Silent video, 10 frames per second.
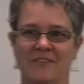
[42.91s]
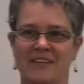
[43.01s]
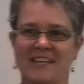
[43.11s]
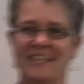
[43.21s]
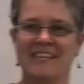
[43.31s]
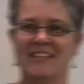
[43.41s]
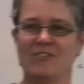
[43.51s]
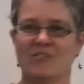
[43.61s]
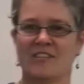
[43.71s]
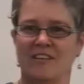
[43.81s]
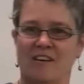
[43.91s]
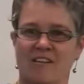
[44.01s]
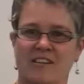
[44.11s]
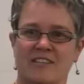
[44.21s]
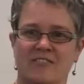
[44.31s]
And Nikki, who's
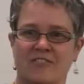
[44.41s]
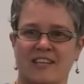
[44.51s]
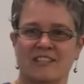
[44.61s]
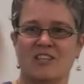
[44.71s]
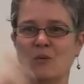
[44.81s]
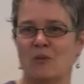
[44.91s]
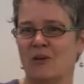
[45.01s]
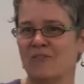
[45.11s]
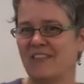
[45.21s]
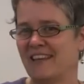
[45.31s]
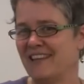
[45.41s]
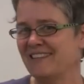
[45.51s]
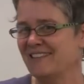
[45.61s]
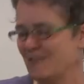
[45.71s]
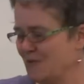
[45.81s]
hiding on that table over there.
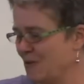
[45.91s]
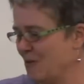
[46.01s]
So,